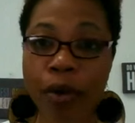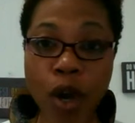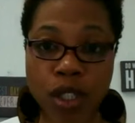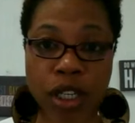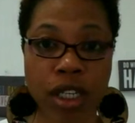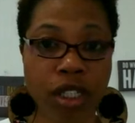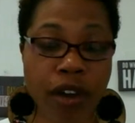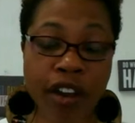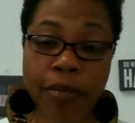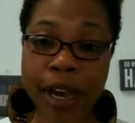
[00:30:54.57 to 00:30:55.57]
coaching,
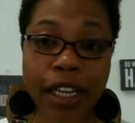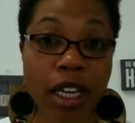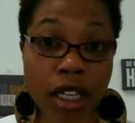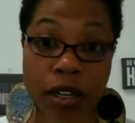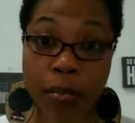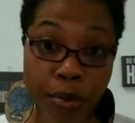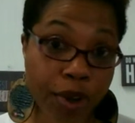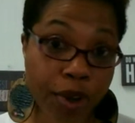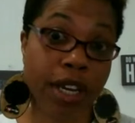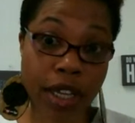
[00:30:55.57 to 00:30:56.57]
so everybody can
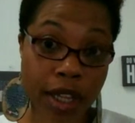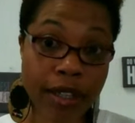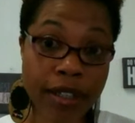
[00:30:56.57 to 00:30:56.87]
breathe.